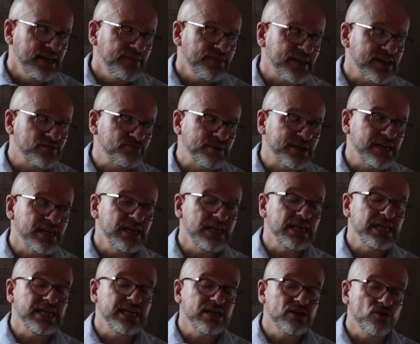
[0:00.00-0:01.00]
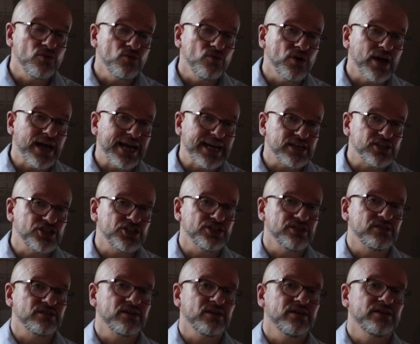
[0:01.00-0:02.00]
There's been a legal
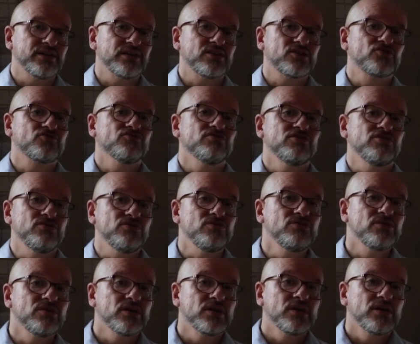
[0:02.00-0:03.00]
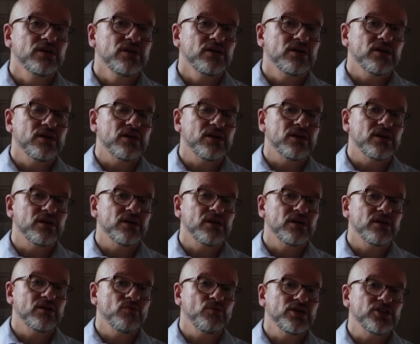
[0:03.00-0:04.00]
action going through
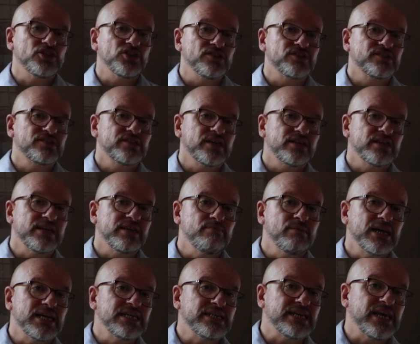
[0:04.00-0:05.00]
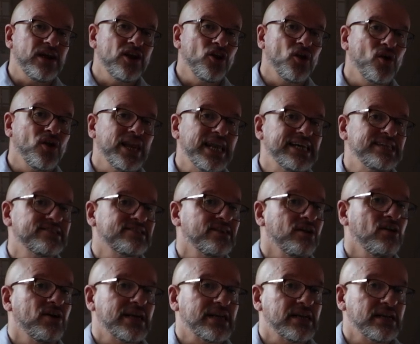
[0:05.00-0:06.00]
uh, which has suddenly made it a lot less
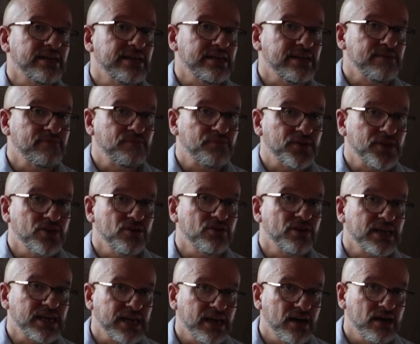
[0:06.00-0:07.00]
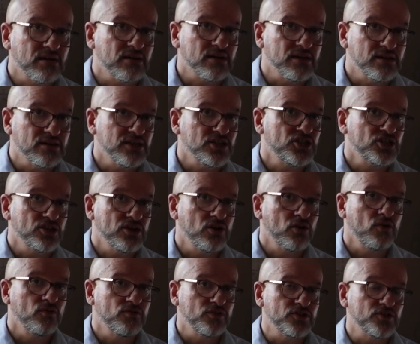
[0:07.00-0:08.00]
likely that you're going to get unconditional
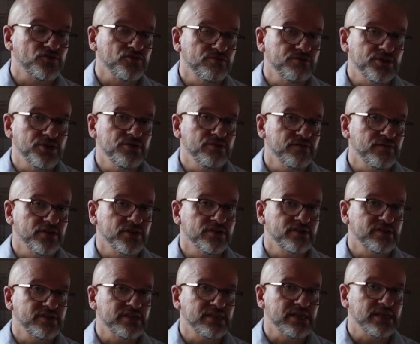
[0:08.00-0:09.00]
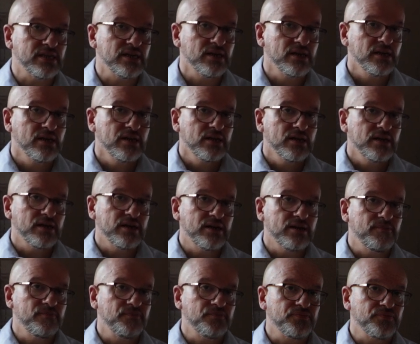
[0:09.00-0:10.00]
offers from university.
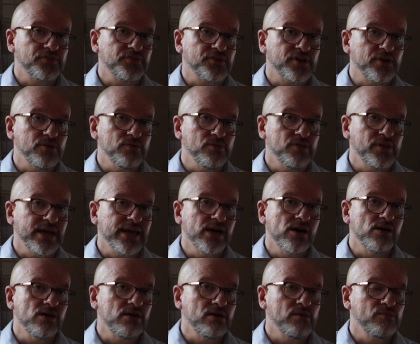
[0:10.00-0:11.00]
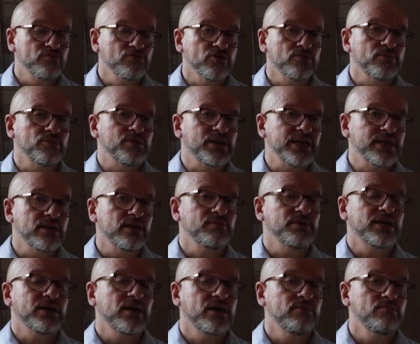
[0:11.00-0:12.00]
Um, so they are probably going to
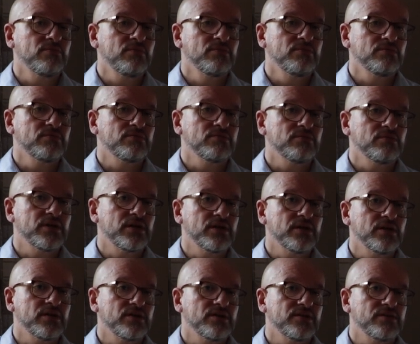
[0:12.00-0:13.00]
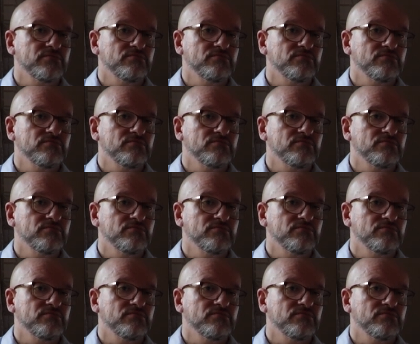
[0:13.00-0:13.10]
become uh,